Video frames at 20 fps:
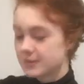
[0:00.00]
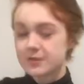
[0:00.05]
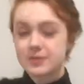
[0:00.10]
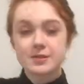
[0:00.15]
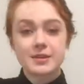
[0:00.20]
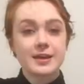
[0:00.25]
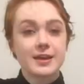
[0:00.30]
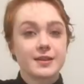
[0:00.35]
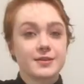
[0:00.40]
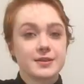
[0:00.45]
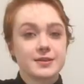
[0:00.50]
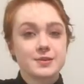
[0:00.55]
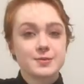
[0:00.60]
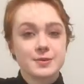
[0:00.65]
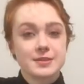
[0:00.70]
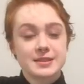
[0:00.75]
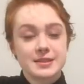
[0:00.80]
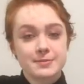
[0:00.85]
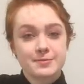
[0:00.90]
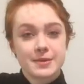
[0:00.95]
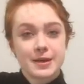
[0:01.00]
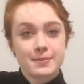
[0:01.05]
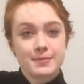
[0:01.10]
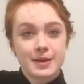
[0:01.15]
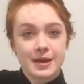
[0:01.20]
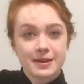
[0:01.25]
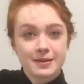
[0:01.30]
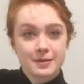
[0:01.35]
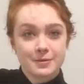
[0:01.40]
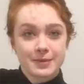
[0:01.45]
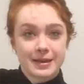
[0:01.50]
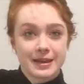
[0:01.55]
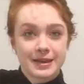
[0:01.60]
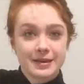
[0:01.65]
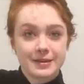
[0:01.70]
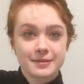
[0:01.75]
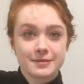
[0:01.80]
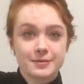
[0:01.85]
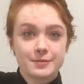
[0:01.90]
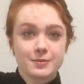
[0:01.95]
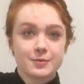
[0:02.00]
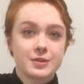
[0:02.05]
So yeah, that's what's in my model bag.